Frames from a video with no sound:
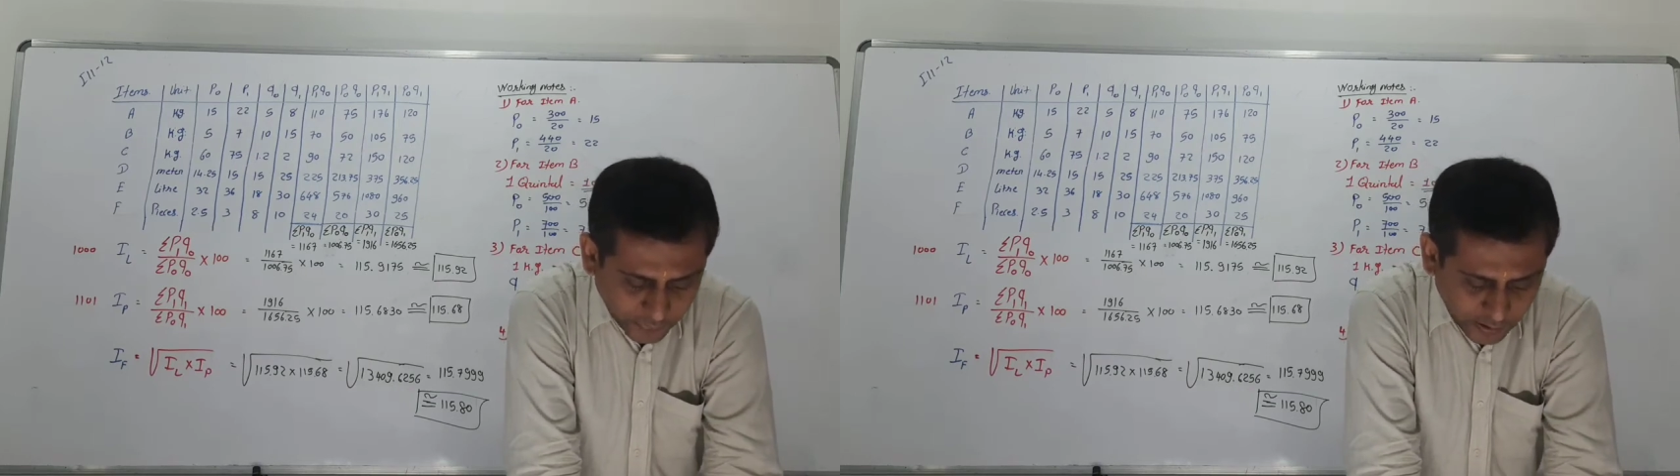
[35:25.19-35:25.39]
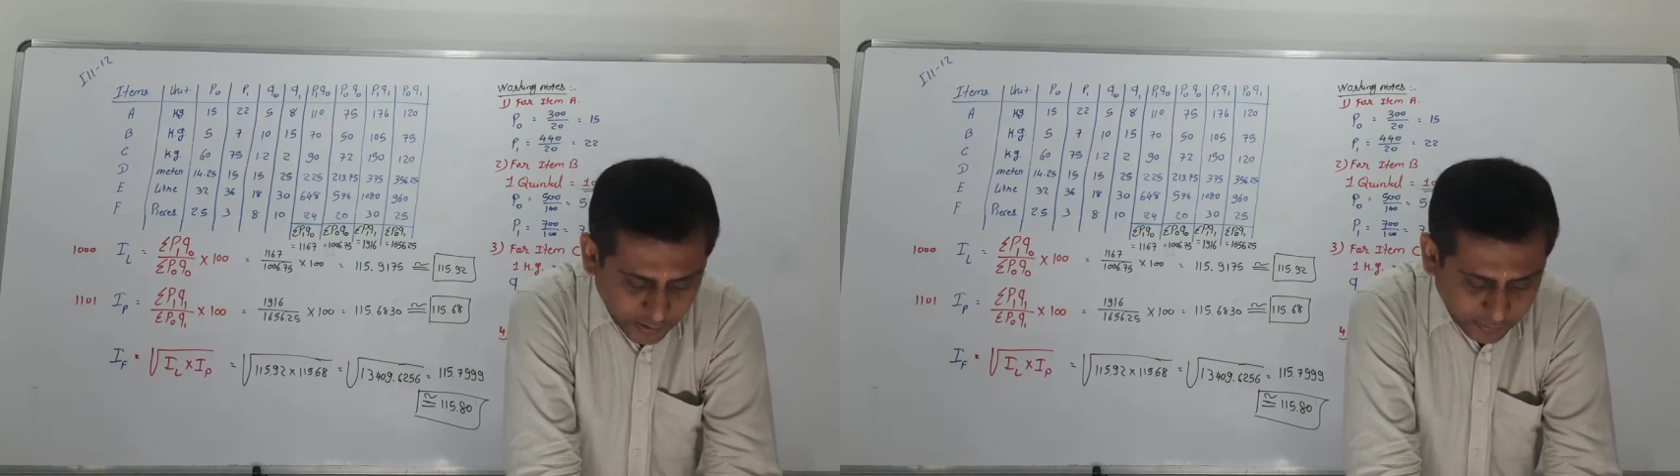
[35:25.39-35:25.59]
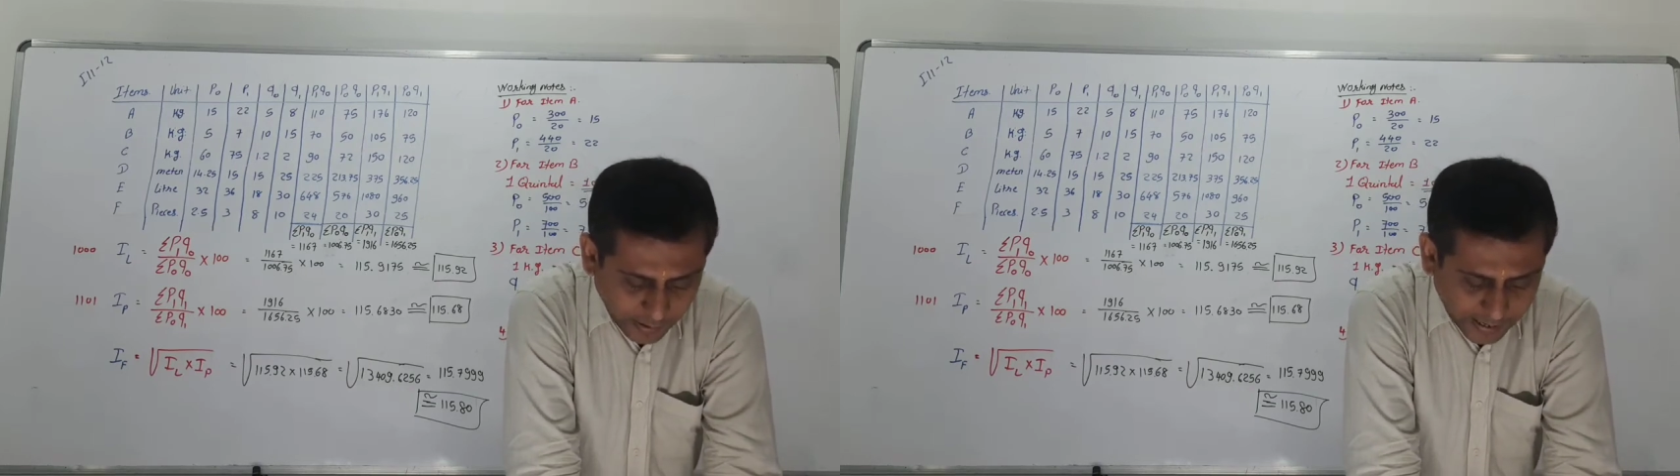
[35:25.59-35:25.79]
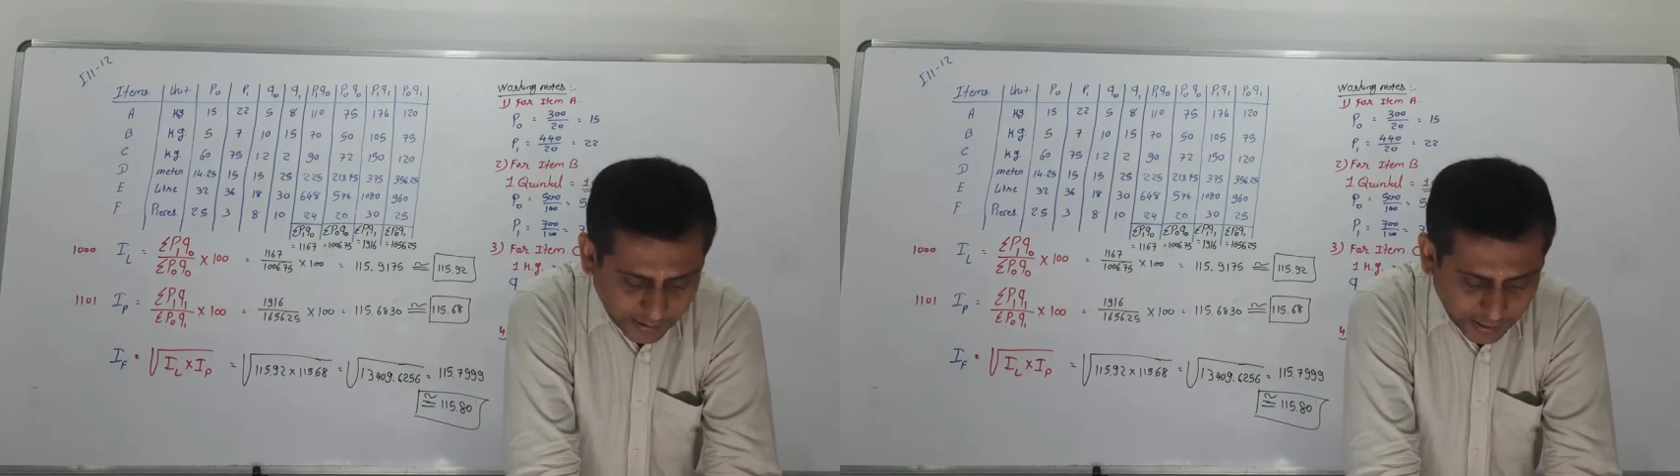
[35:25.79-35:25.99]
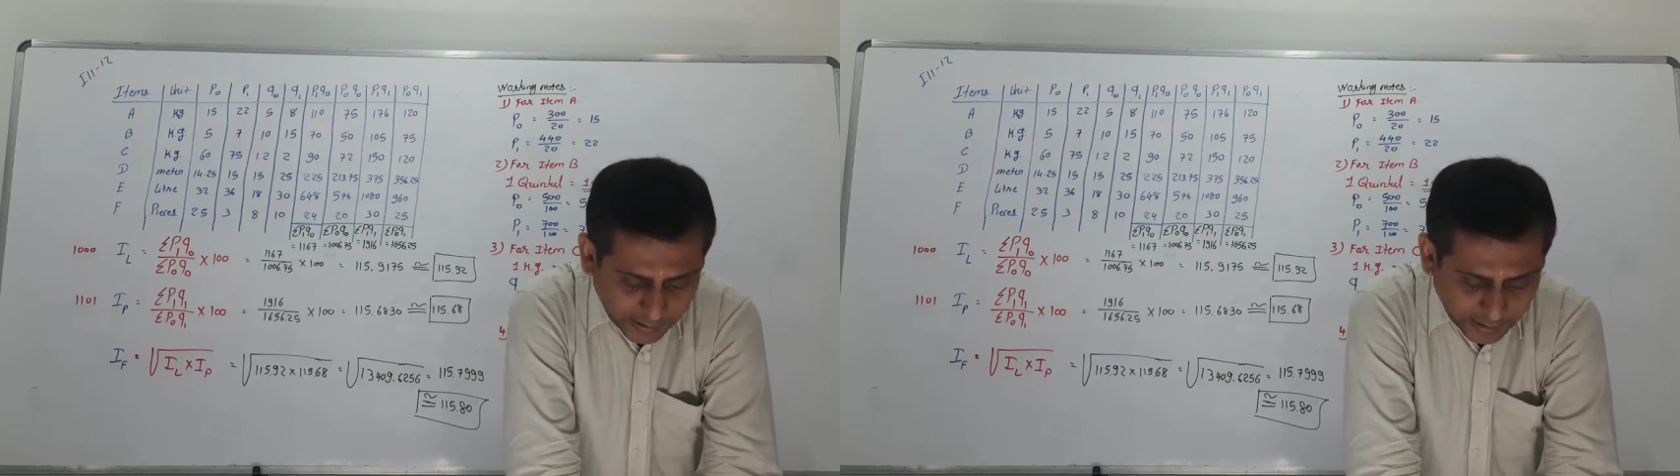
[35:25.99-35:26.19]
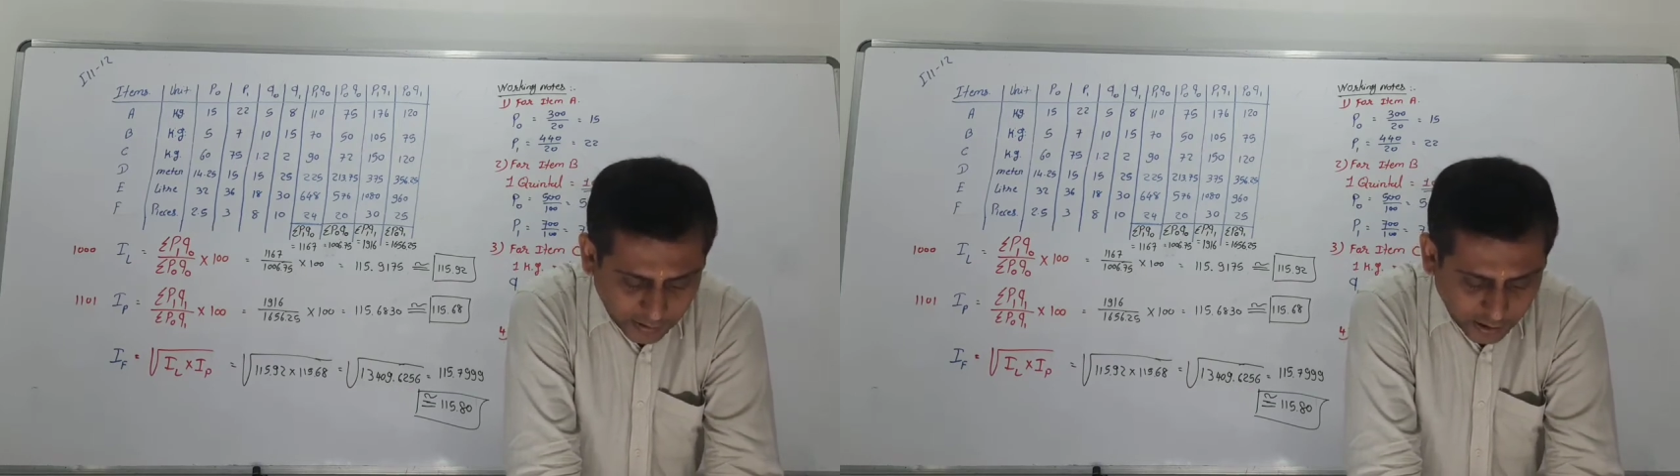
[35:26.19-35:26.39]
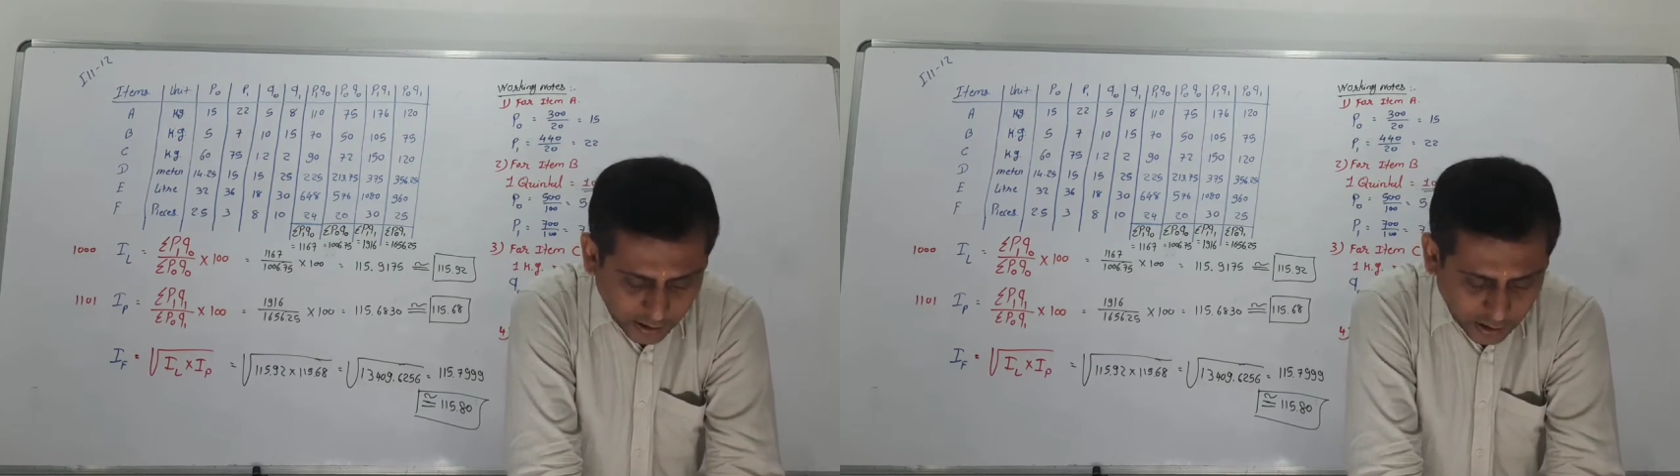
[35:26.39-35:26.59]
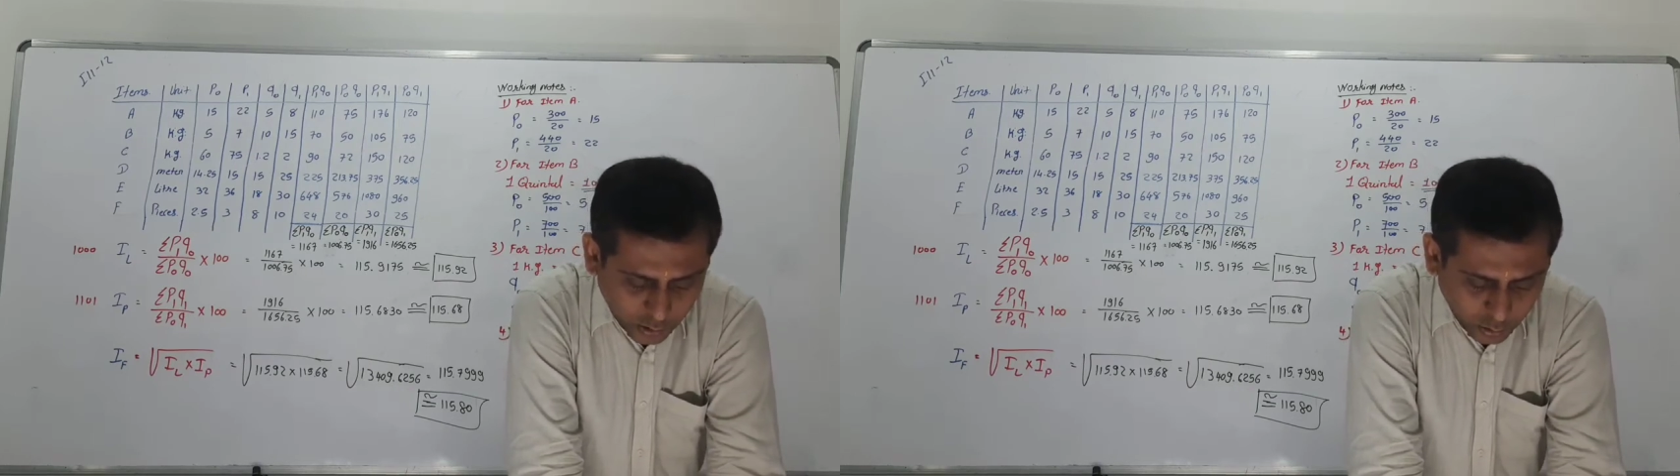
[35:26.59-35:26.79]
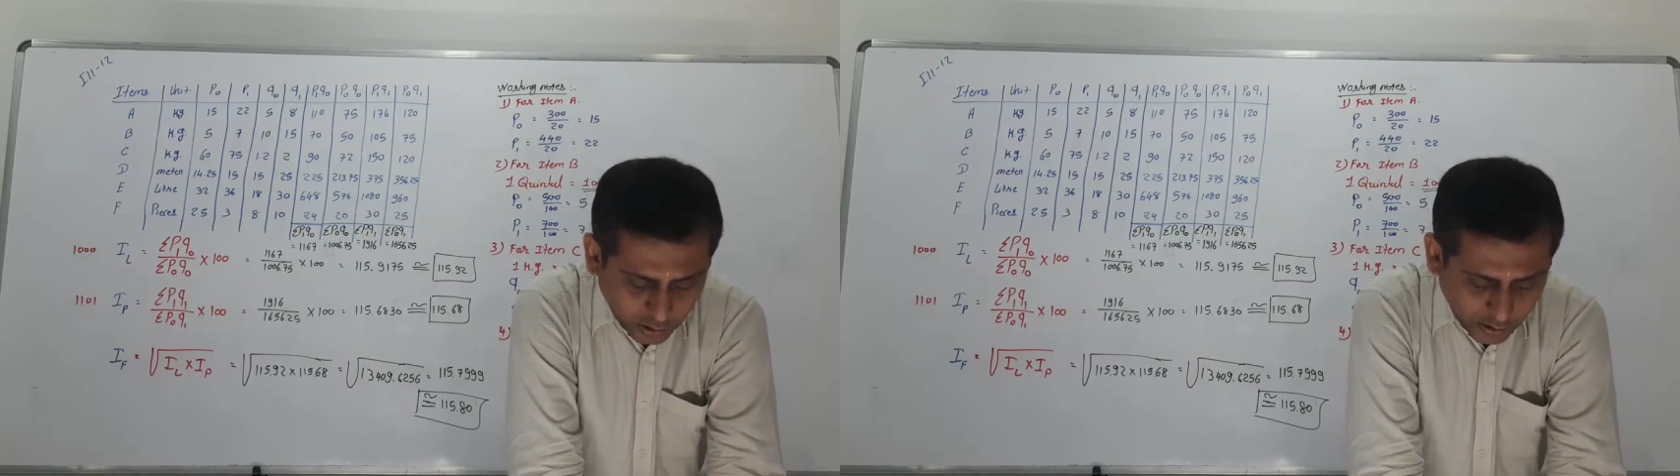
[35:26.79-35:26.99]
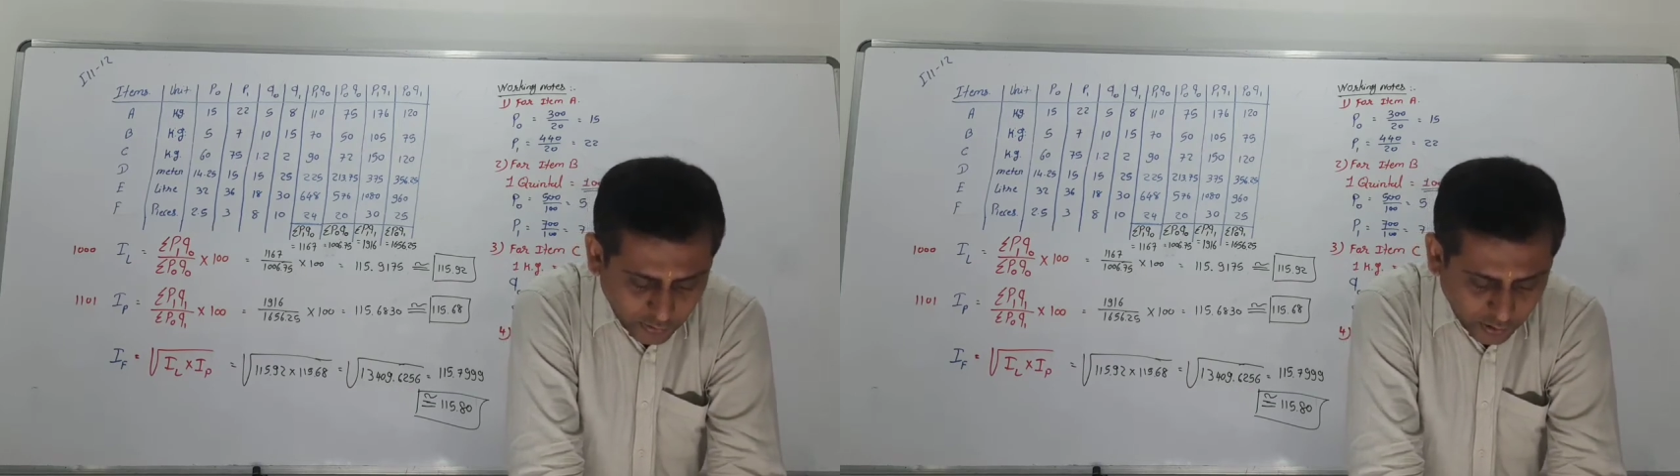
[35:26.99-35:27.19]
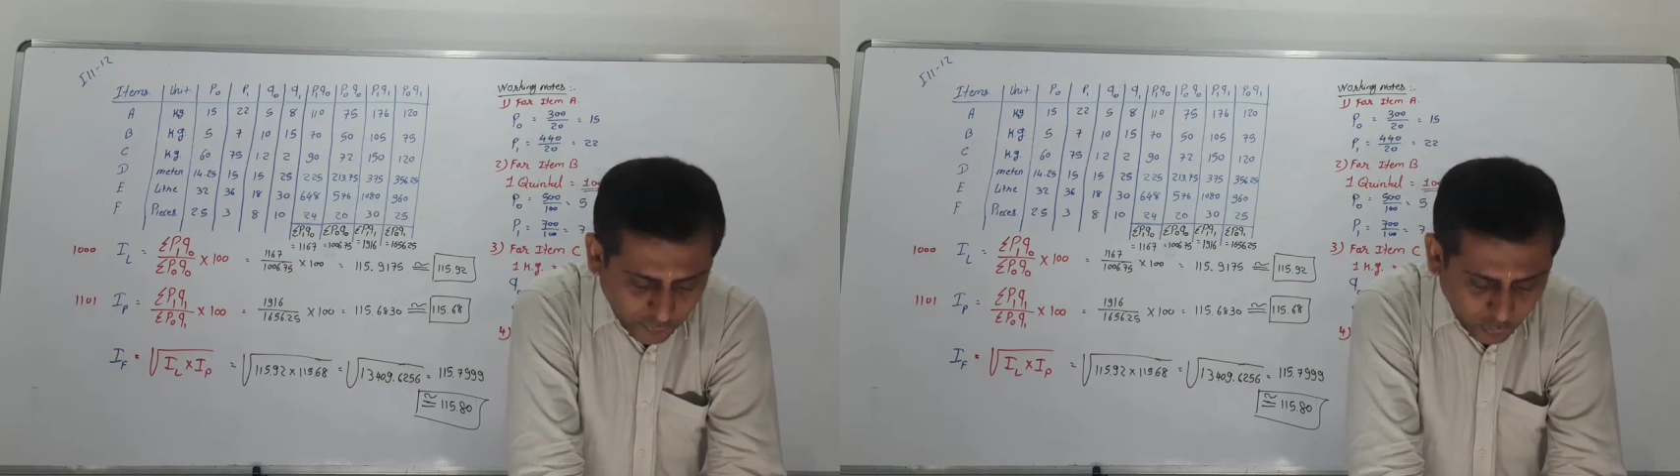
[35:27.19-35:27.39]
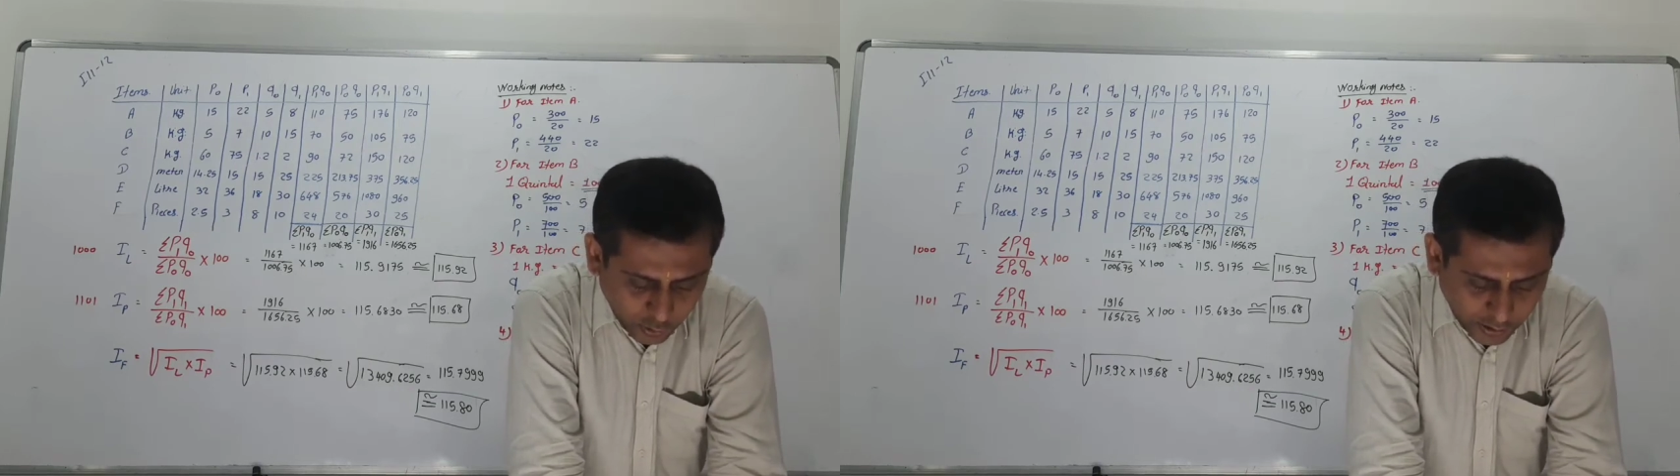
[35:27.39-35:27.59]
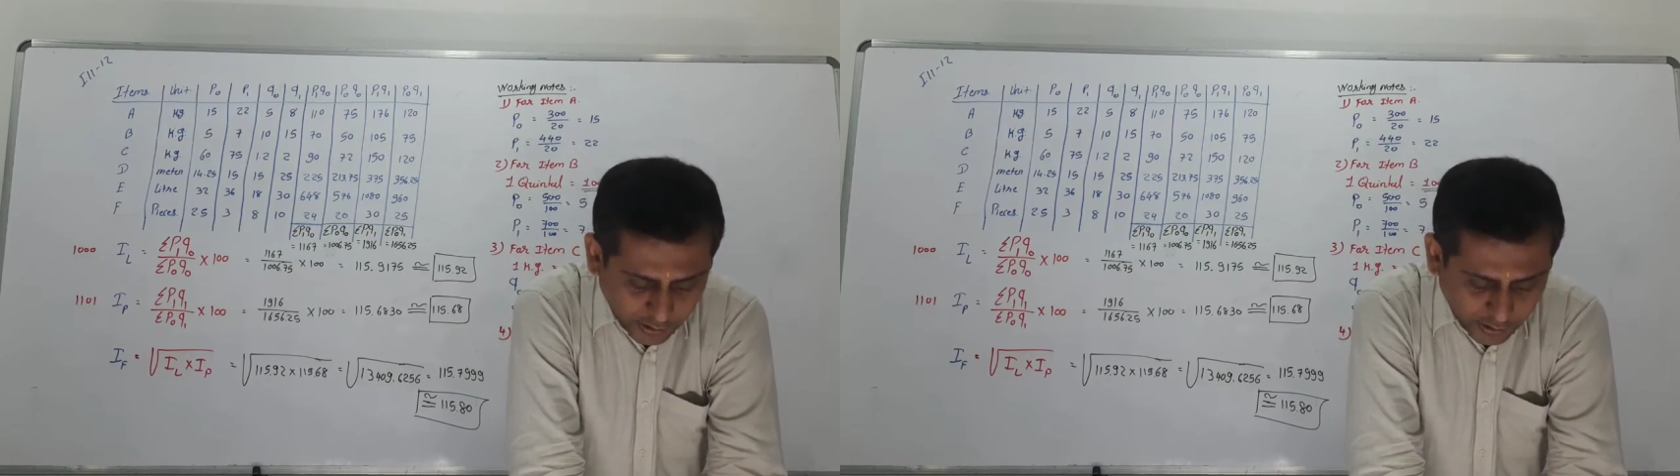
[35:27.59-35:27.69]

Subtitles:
by taking the year 2014